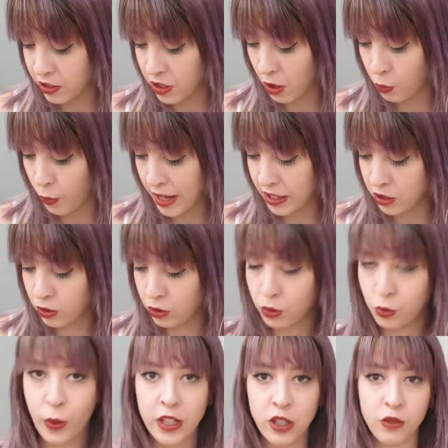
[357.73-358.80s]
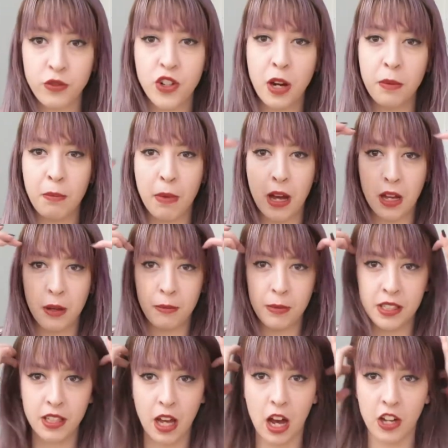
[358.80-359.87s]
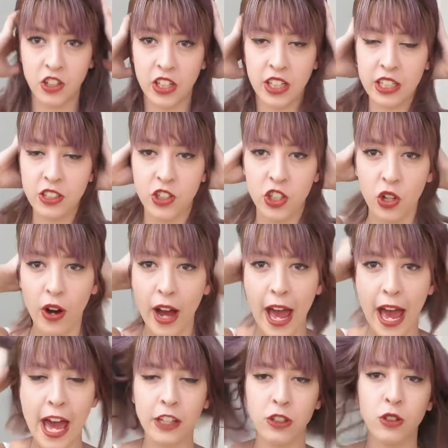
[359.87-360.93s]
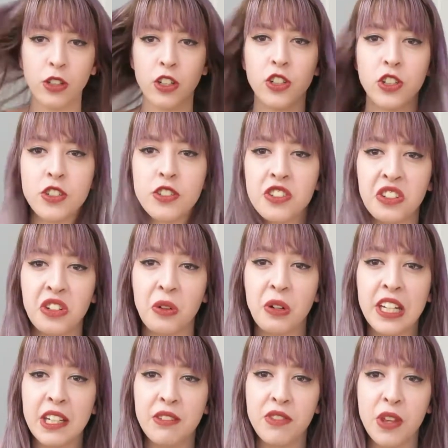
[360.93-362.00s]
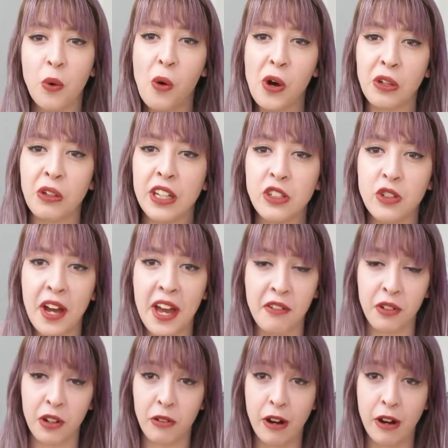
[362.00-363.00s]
you know, when you've done massaging it into your hair, you can just, you know, leave the oil in your hair for